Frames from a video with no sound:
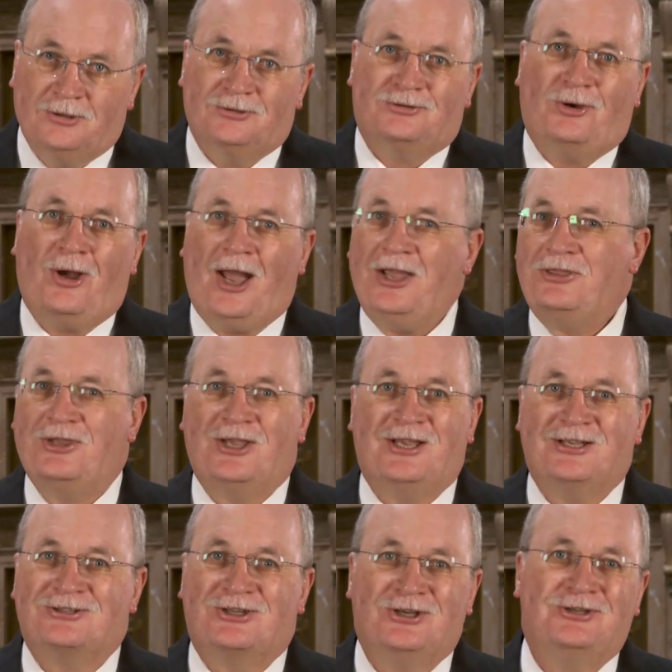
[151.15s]
So I think
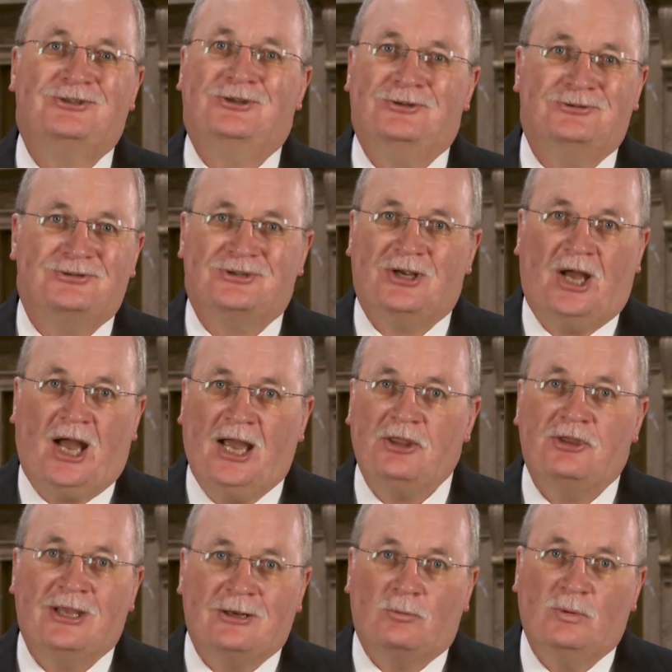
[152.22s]
it's good news. I
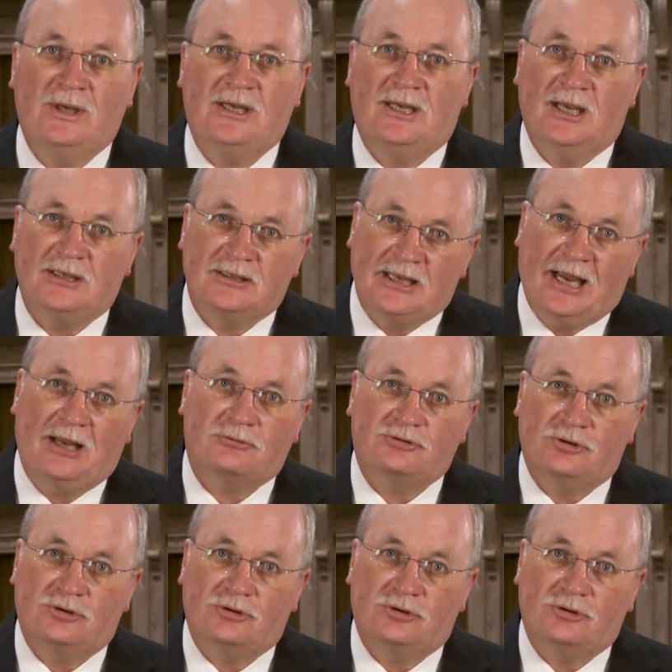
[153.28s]
think we get down